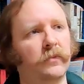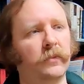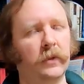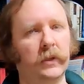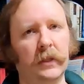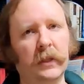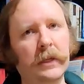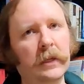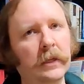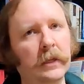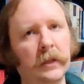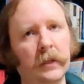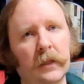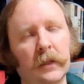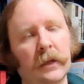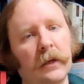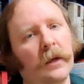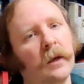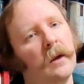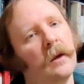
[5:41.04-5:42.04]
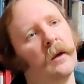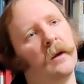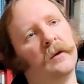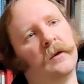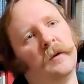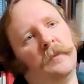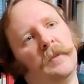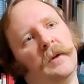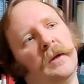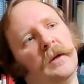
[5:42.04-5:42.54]
legally,
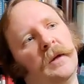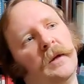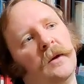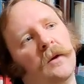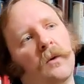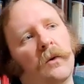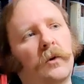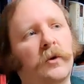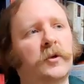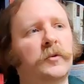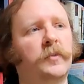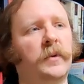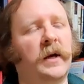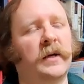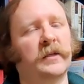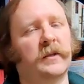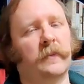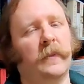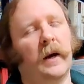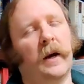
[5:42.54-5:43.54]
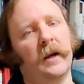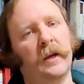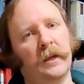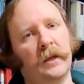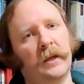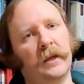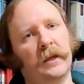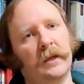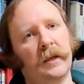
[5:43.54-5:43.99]
to be orange blossom honey,